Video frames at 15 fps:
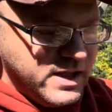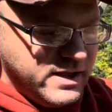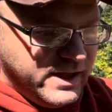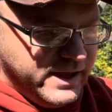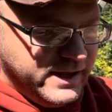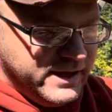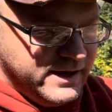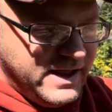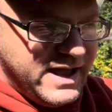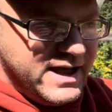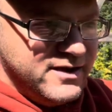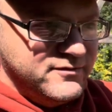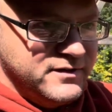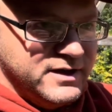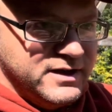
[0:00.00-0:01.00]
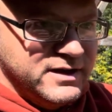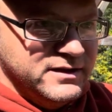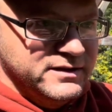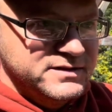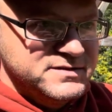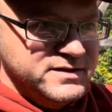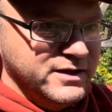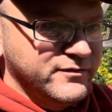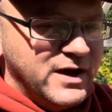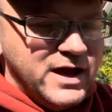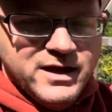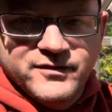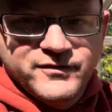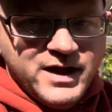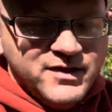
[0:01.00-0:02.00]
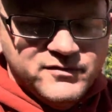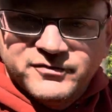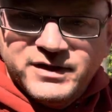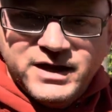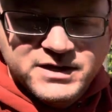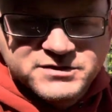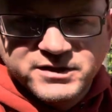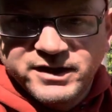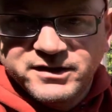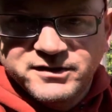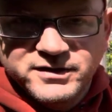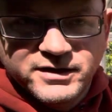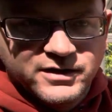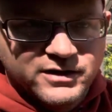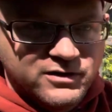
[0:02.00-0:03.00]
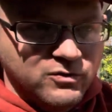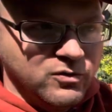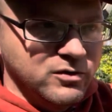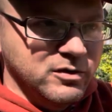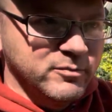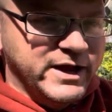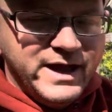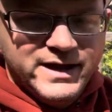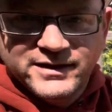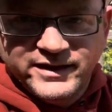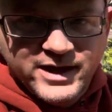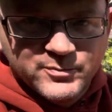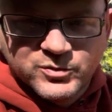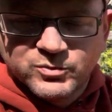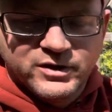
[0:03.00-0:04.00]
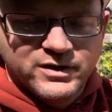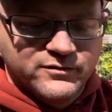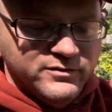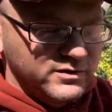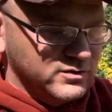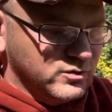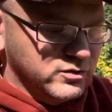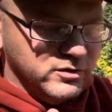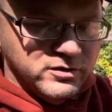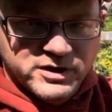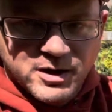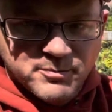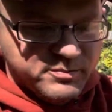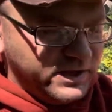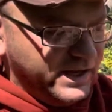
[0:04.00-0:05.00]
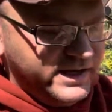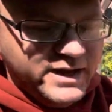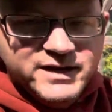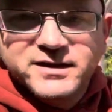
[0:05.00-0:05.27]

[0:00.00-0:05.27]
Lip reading: and have let's say if I have a flashlight in here or my headlamp or whatever, or any